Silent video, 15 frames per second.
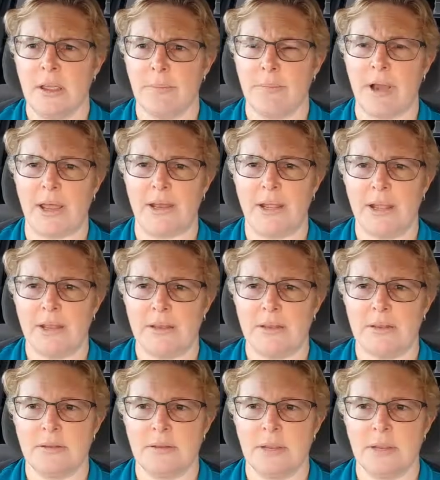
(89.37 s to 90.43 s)
But
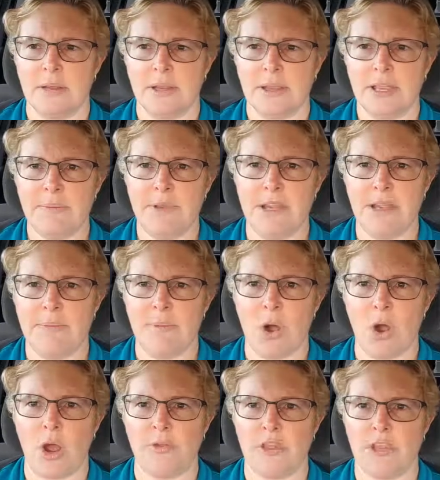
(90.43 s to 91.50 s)
keeping in
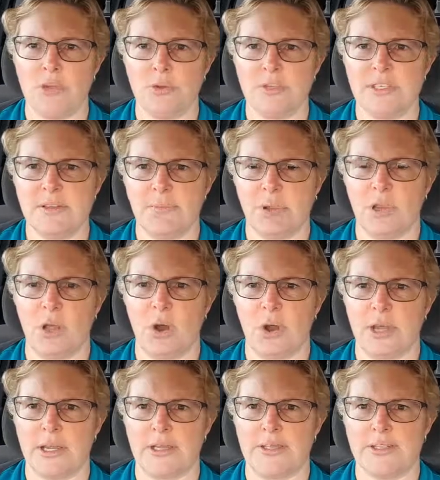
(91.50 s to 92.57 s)
mind that your
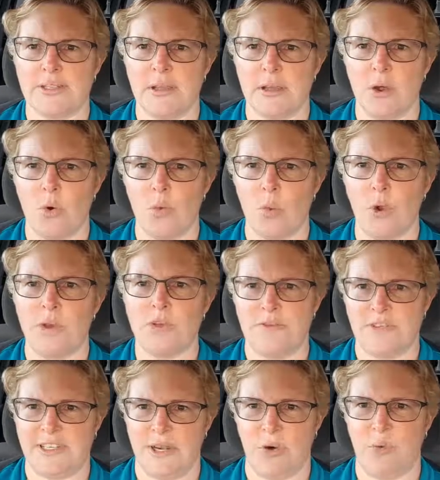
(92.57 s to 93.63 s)
suppliers won't
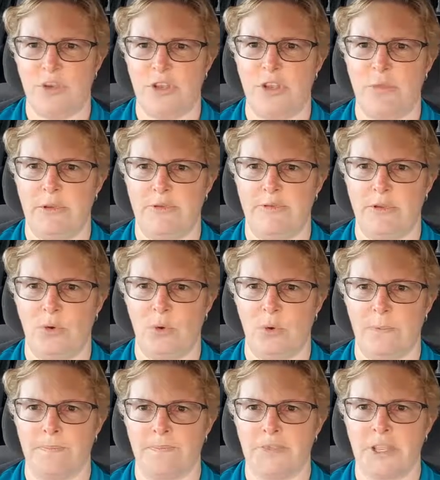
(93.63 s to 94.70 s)
have dealt with you
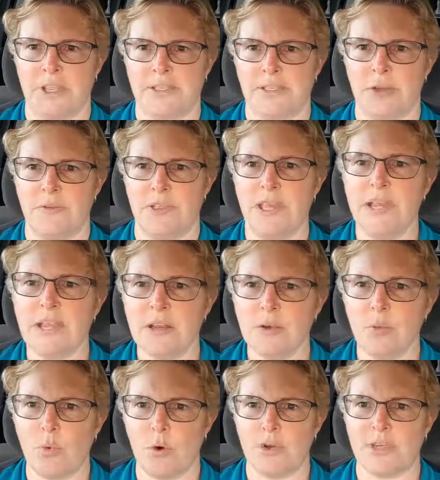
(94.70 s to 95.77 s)
before. So they're going to
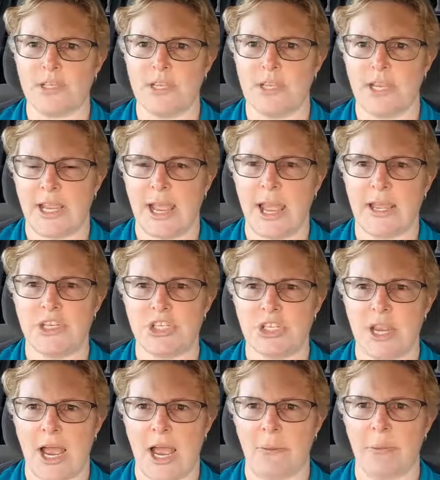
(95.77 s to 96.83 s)
want
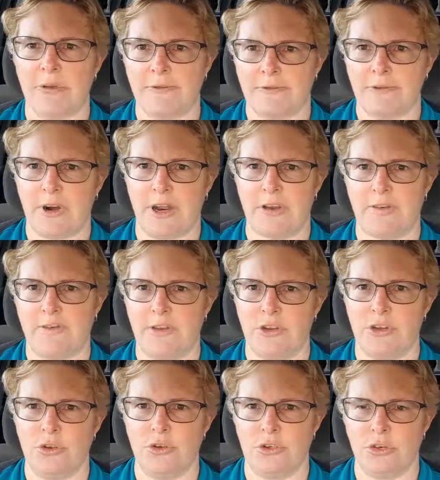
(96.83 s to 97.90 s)
cash up front for
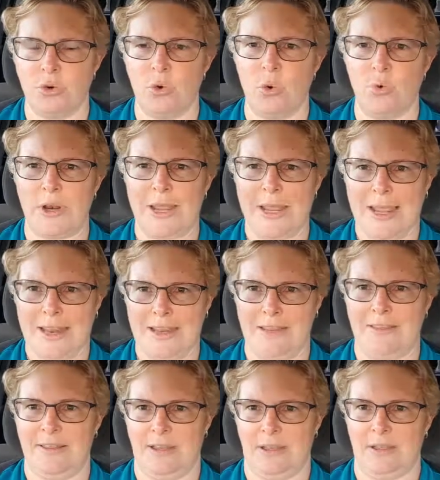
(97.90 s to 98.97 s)
you to order
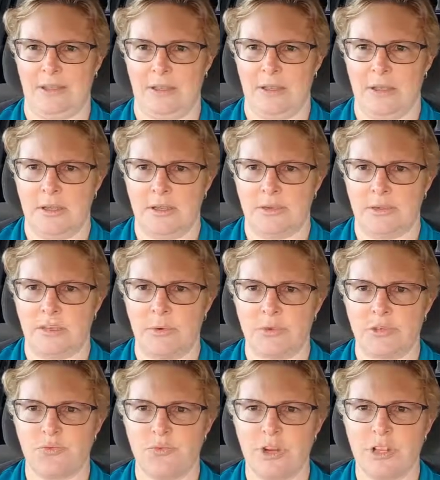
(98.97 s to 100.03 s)
anything. So
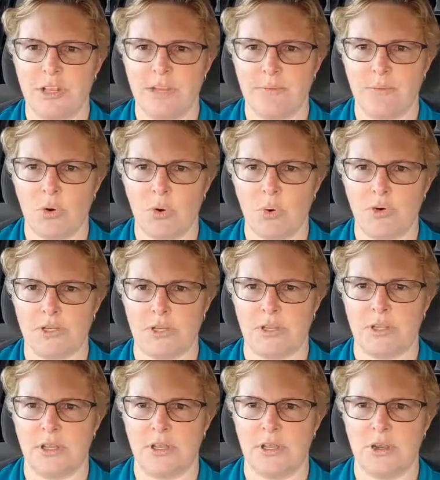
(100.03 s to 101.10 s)
it's really
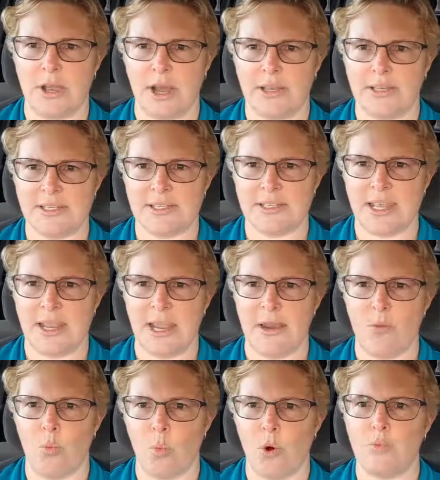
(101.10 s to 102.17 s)
important that you
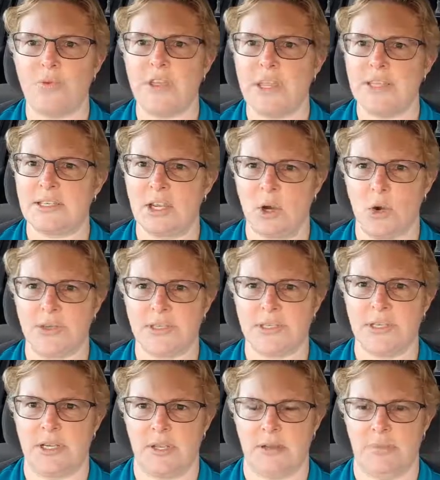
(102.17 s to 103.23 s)
understand what these costs
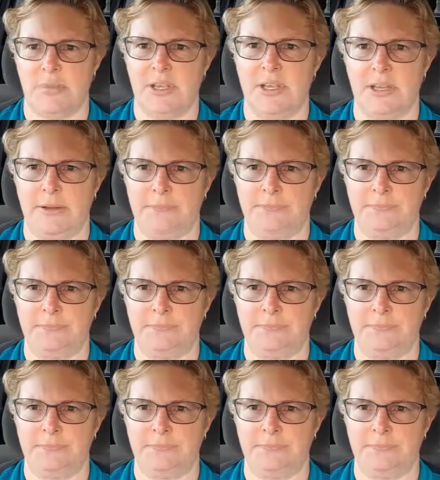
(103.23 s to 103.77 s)
are going to be.